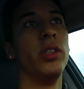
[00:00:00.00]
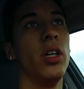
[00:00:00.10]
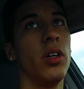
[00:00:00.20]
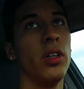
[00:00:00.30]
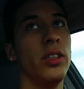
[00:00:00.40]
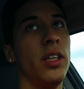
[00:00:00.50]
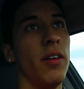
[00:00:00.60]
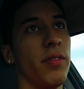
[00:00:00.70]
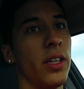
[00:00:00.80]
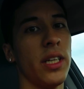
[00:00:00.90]
was younger and
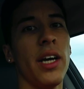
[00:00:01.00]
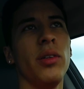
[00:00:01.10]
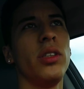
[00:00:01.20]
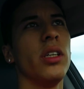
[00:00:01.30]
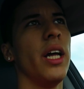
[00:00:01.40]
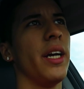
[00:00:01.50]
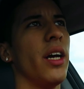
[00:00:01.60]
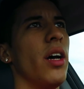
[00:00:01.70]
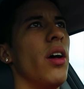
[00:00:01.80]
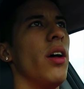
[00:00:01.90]
stuff because I used to like,
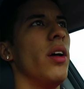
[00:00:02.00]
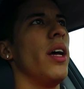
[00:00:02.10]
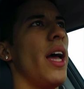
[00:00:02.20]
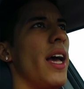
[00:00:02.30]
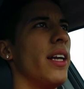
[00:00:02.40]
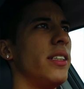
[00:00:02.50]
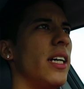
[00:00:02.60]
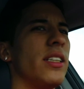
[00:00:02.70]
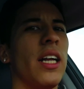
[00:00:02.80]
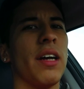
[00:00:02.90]
in a
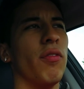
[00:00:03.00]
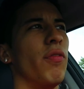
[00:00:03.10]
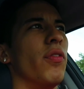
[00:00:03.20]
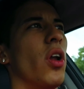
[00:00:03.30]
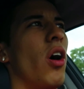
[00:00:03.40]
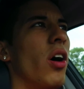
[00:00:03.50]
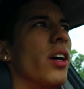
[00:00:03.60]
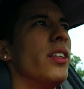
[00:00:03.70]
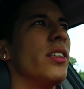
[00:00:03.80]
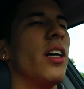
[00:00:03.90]
sense, like
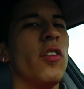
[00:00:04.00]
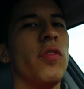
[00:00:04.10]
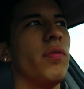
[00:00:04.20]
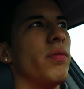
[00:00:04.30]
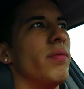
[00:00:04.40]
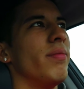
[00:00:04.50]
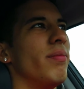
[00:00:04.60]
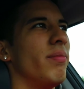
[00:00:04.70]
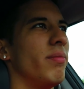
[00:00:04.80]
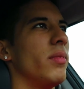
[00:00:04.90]
vlog and stuff
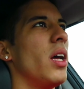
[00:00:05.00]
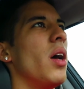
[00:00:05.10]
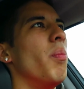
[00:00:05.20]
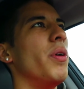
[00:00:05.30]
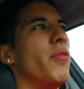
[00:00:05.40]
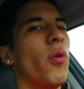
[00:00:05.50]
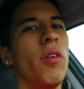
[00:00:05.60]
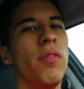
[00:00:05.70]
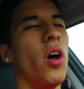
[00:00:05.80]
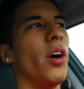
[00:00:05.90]

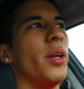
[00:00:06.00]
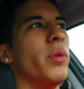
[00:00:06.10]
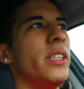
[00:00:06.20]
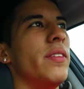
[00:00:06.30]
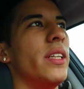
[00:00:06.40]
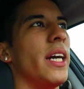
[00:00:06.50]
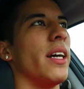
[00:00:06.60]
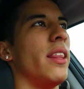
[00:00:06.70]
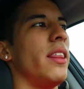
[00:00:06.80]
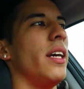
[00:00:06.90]
before vlogging was even
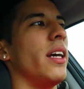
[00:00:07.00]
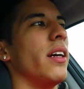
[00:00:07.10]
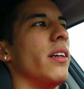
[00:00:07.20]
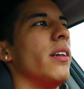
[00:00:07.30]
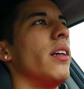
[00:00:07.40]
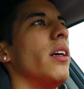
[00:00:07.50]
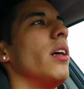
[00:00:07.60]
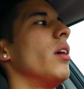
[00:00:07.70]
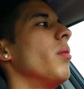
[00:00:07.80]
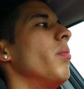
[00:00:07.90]
like a thing.
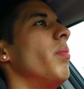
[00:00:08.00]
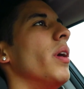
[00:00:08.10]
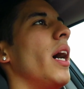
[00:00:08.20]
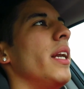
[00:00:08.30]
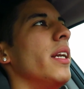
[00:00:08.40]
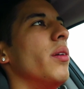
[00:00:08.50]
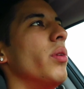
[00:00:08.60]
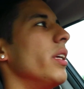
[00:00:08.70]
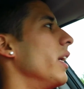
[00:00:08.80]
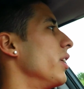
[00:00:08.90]
But I didn't
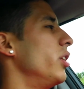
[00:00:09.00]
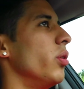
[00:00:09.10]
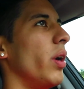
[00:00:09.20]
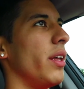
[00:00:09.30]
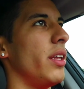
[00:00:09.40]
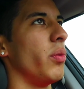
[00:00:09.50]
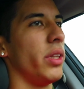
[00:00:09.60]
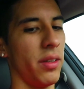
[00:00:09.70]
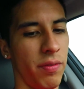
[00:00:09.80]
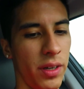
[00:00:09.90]
really like do anything
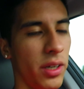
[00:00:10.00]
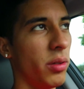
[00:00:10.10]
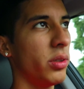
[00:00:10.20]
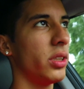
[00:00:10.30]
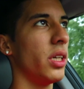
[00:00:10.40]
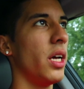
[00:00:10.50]
with the videos,